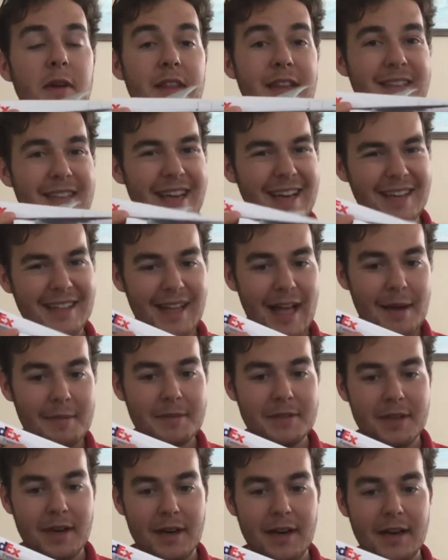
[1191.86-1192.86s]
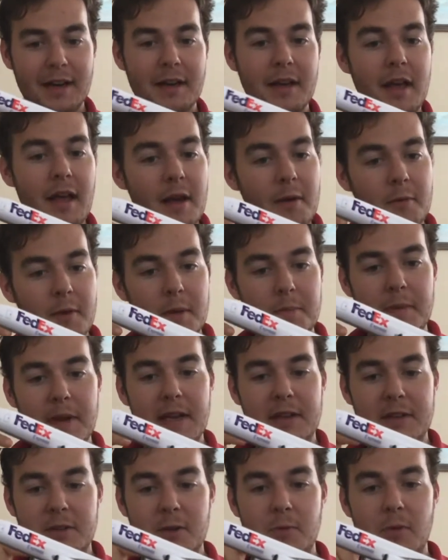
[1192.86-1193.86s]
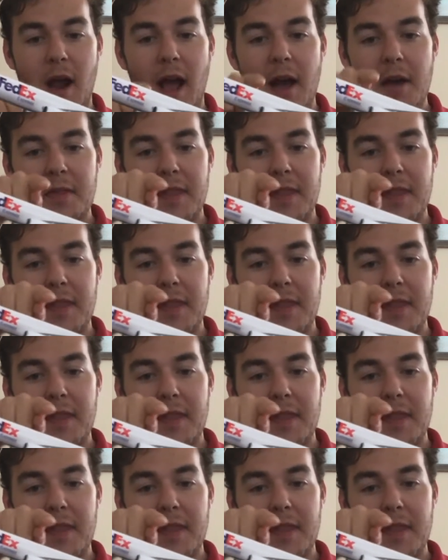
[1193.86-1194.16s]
tail, we pitch around